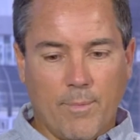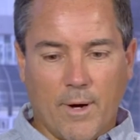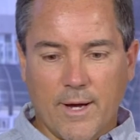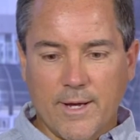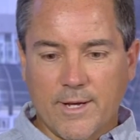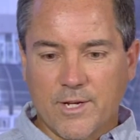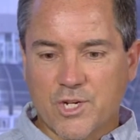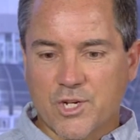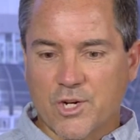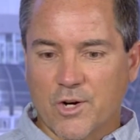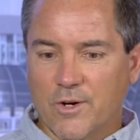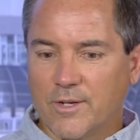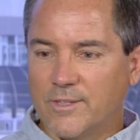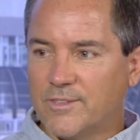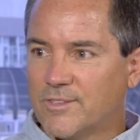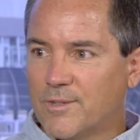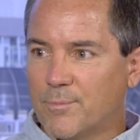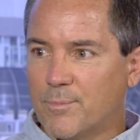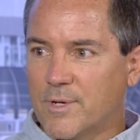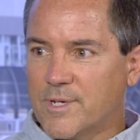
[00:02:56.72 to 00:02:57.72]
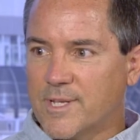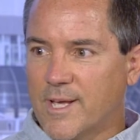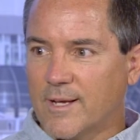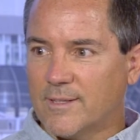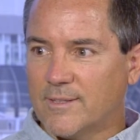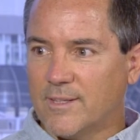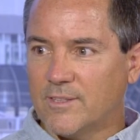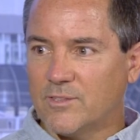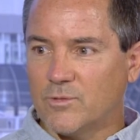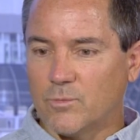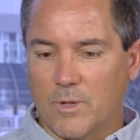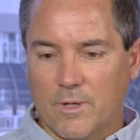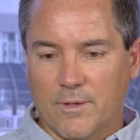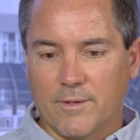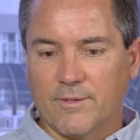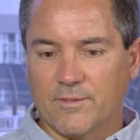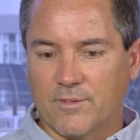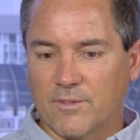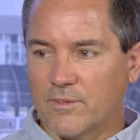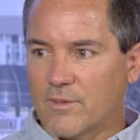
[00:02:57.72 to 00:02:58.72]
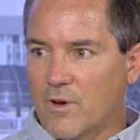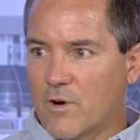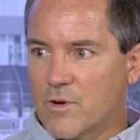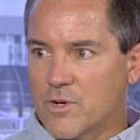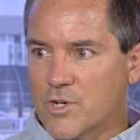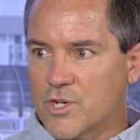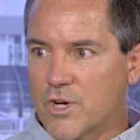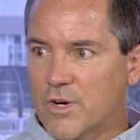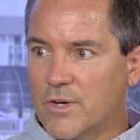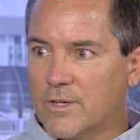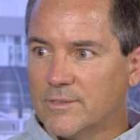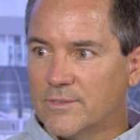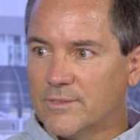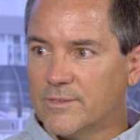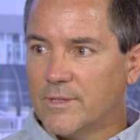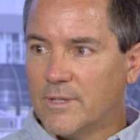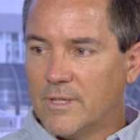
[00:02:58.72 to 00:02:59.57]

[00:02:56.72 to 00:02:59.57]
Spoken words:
We buy insurance to protect us. Well, this is our insurance.